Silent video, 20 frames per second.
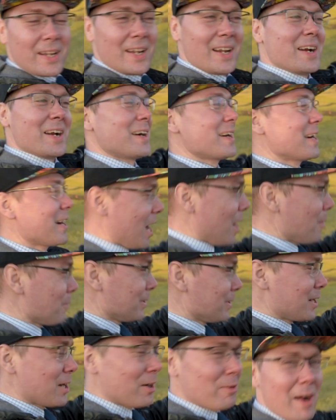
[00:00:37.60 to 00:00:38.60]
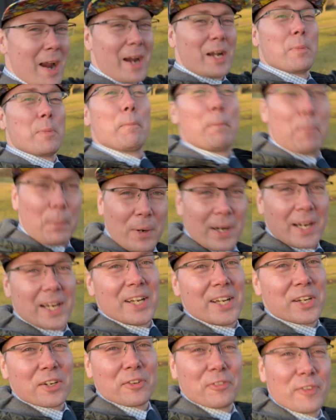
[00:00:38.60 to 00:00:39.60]
here, coming correct,
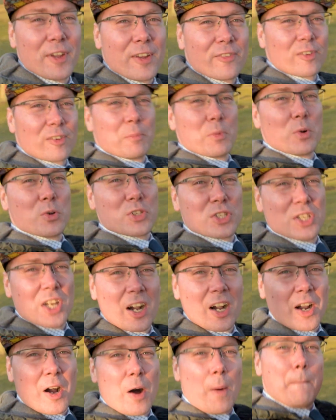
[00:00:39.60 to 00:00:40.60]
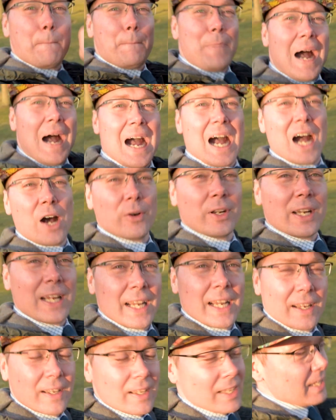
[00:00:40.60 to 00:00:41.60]
bringing you your favorite moose knuckle. Pound
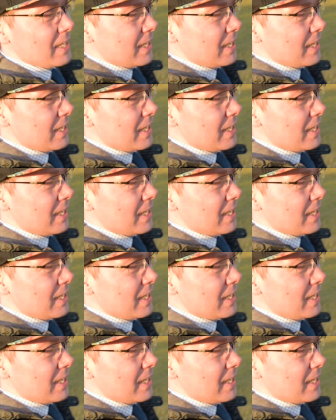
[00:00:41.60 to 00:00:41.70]
it.